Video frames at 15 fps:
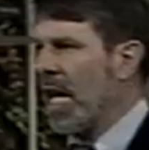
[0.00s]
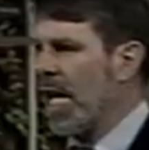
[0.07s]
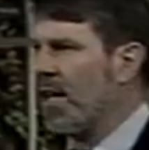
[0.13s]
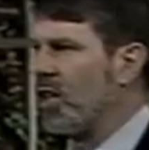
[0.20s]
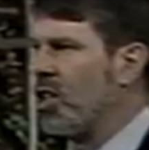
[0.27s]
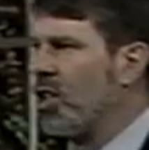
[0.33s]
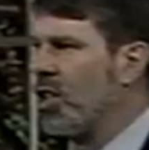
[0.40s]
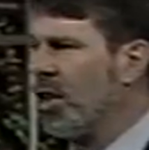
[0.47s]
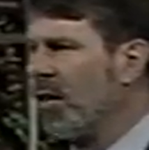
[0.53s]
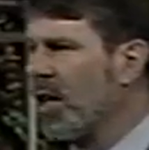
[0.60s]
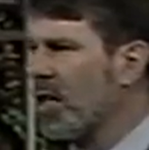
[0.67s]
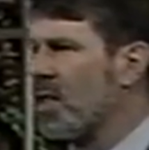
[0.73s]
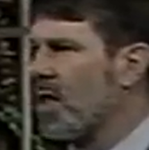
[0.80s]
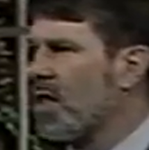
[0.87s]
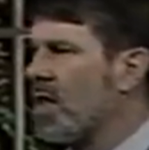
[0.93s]
And
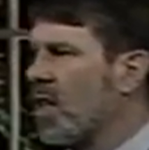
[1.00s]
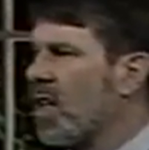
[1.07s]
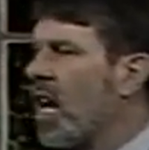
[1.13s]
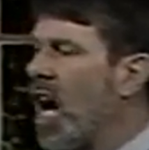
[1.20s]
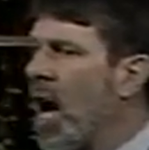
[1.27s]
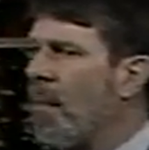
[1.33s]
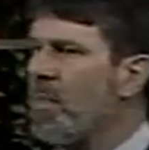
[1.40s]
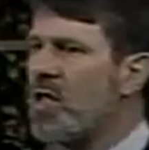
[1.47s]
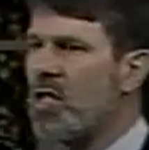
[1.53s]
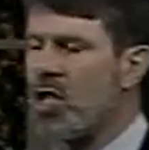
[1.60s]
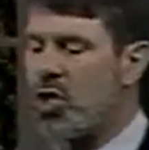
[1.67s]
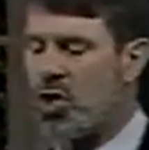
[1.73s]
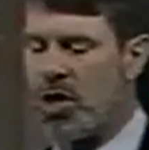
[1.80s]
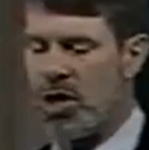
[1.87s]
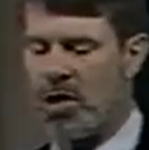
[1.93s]
curiously, the
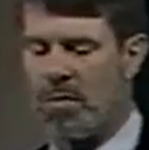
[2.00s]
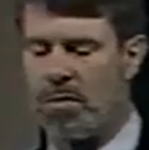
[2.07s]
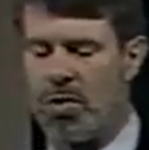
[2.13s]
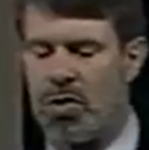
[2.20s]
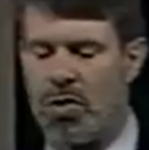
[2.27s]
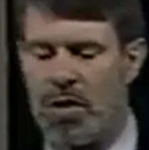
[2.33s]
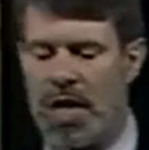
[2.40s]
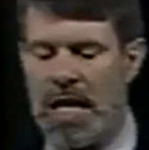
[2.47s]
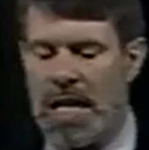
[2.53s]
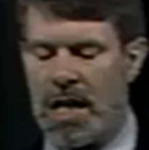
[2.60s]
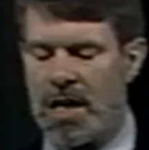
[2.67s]
composition of the Moon